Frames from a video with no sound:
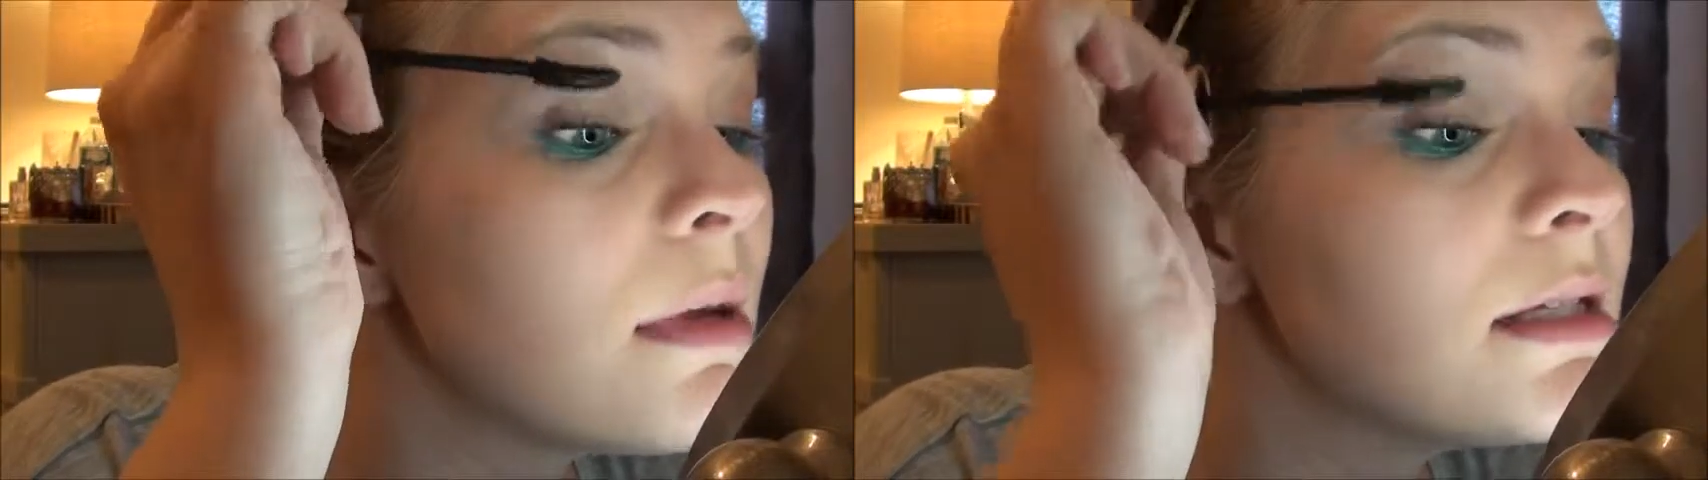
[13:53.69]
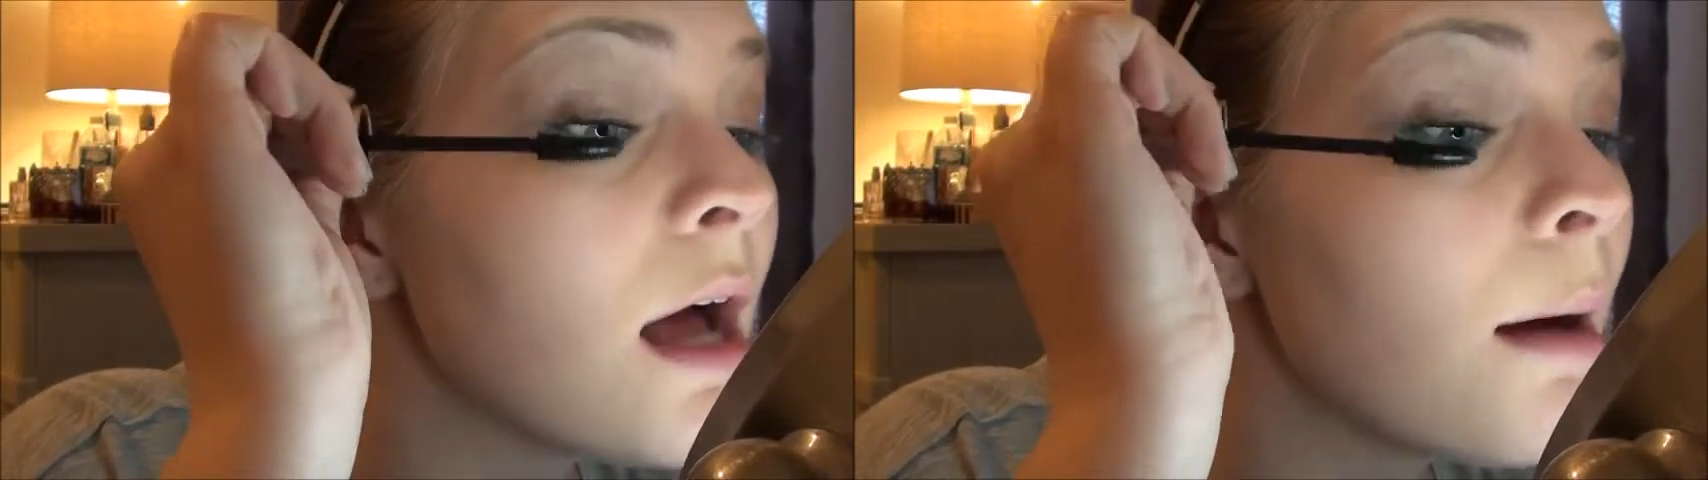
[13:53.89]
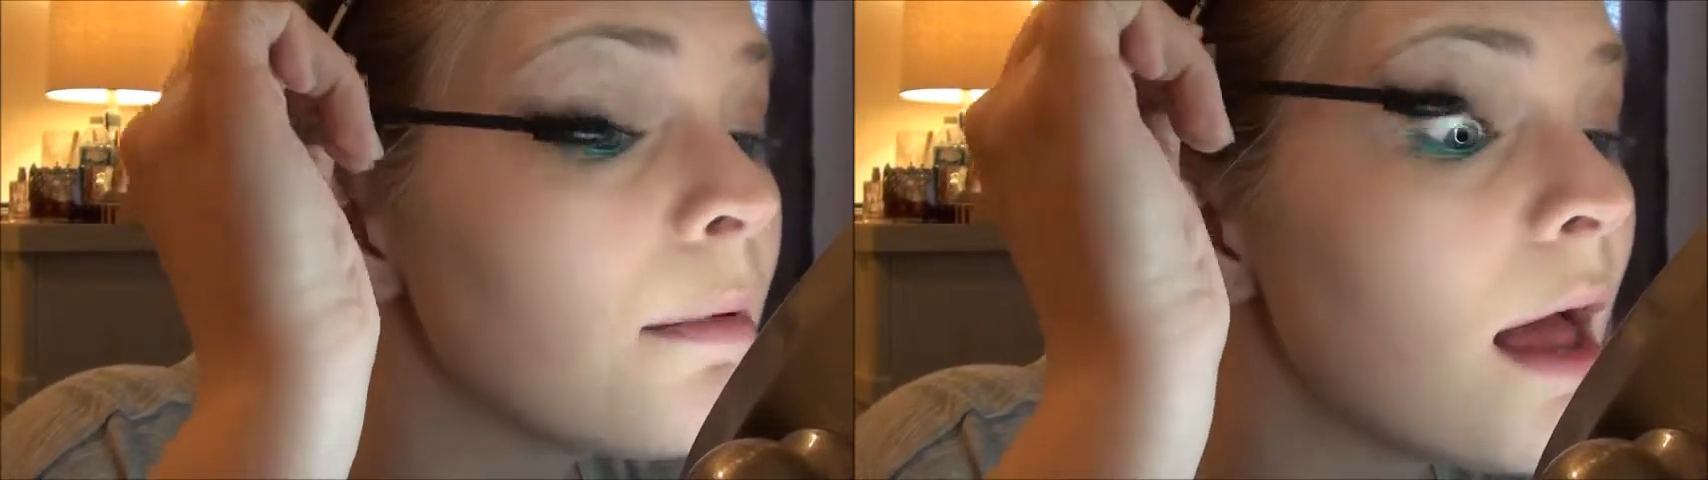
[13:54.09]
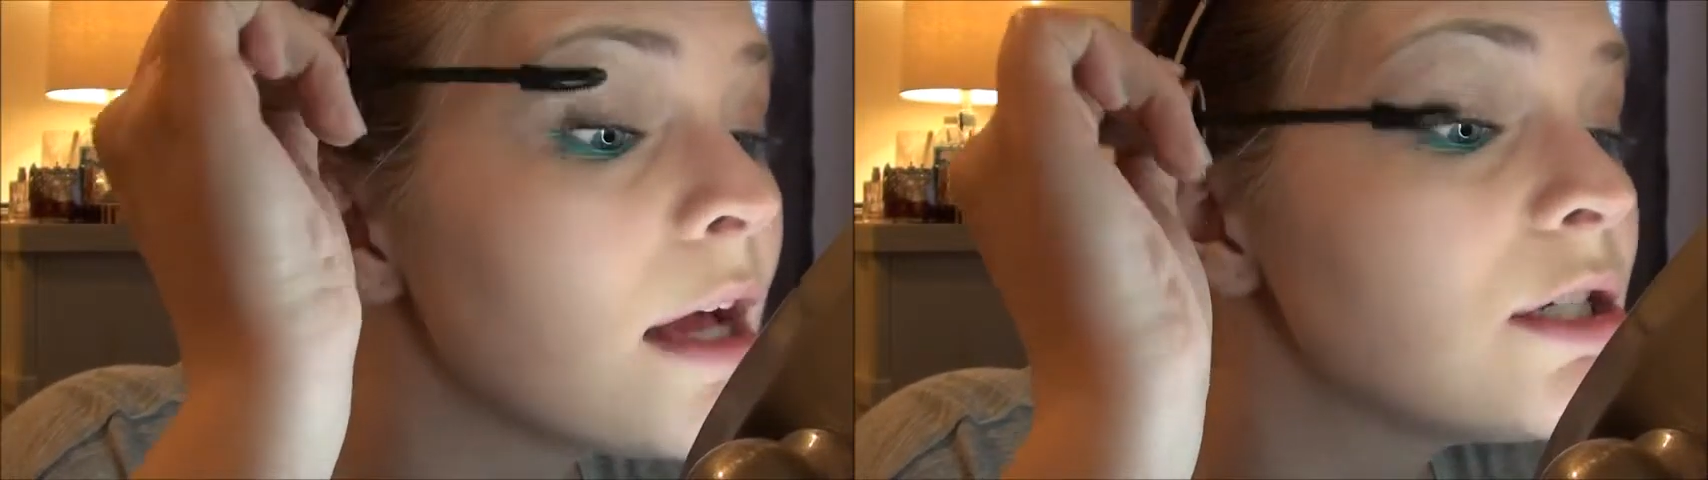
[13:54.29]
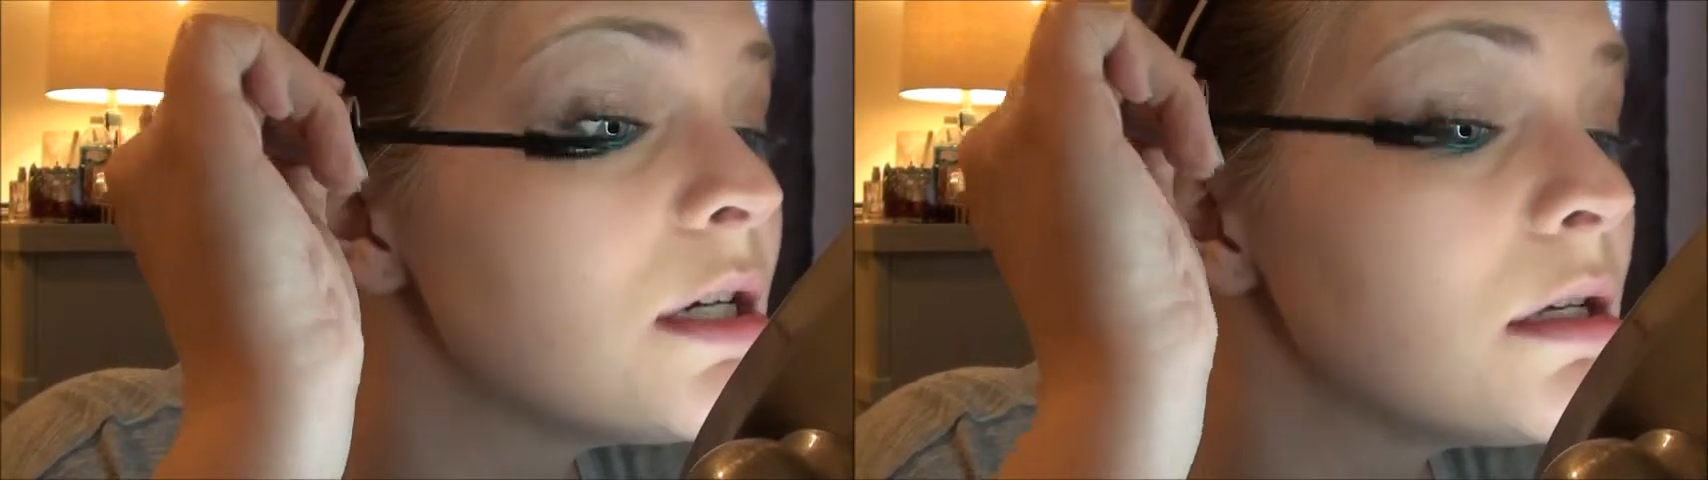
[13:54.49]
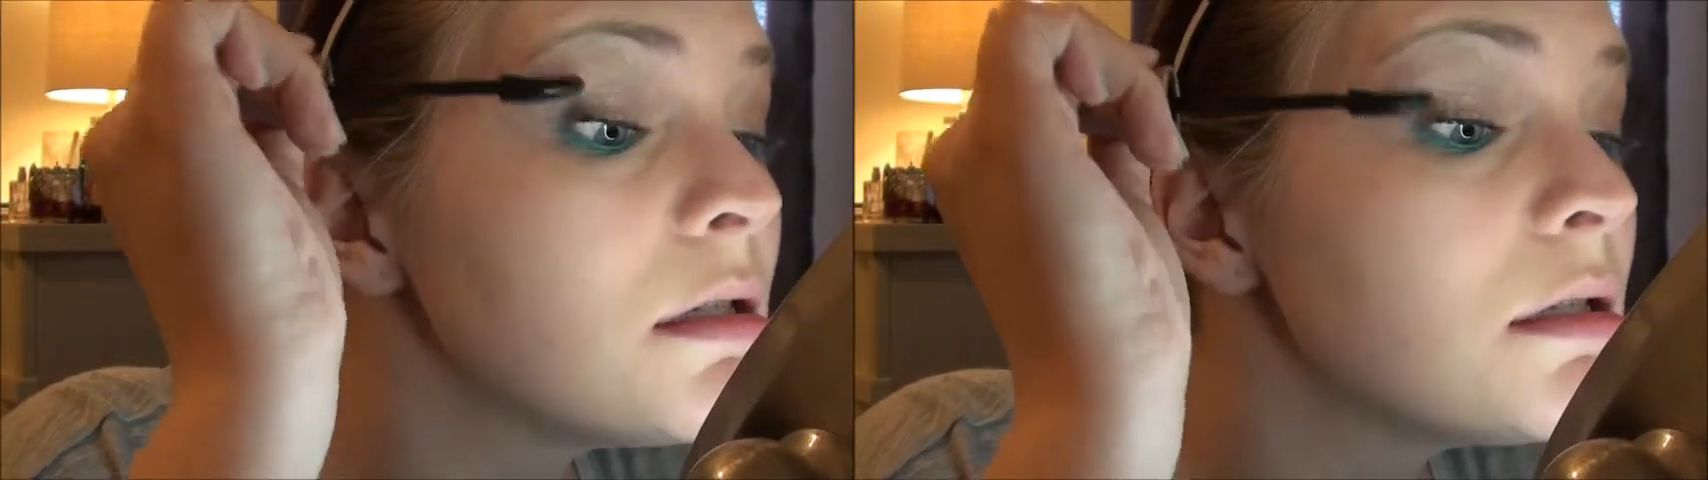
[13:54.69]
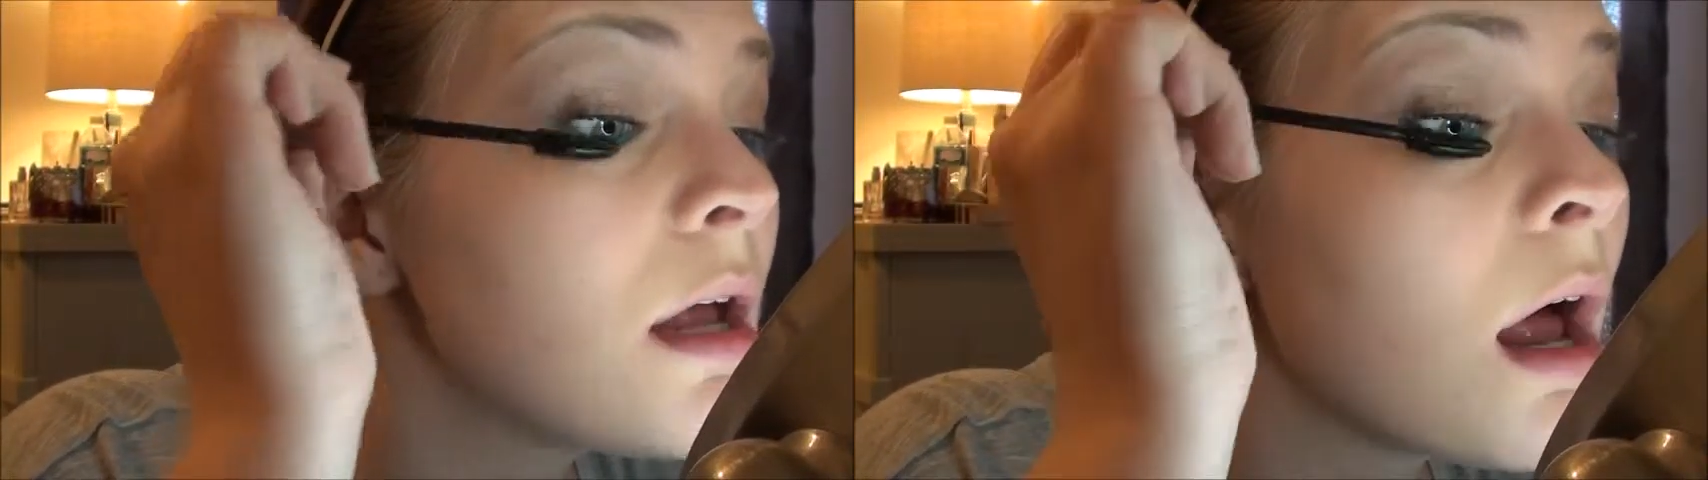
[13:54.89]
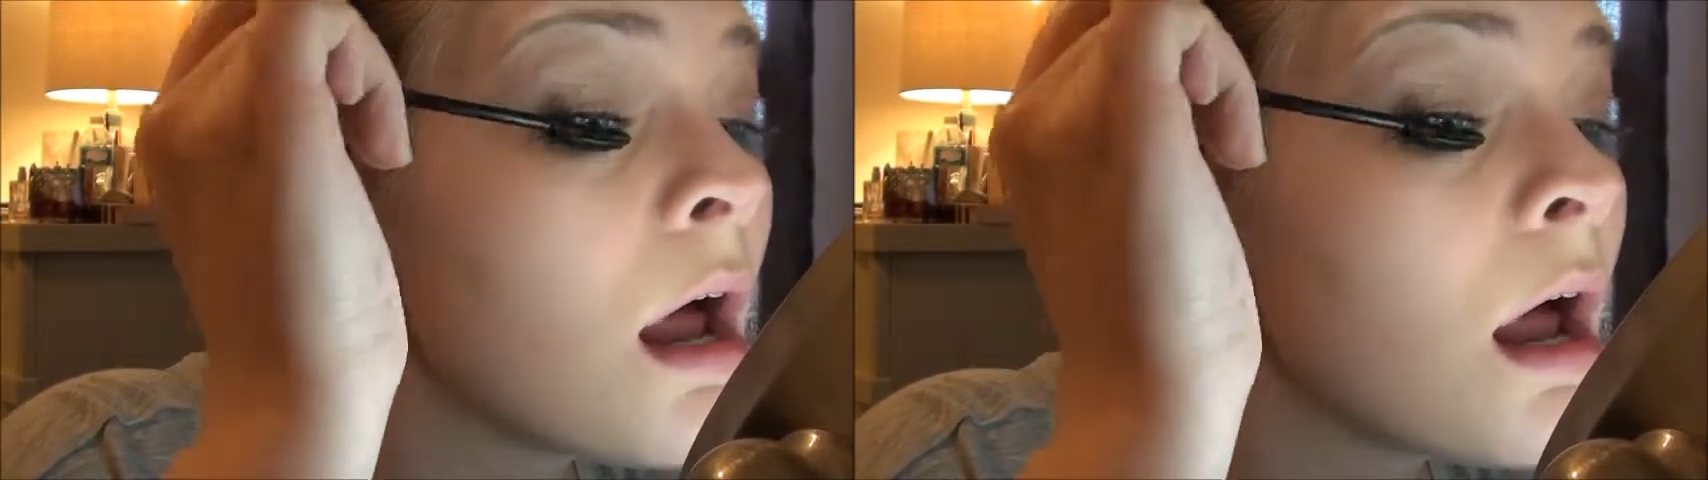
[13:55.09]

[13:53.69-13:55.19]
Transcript: my top lashes.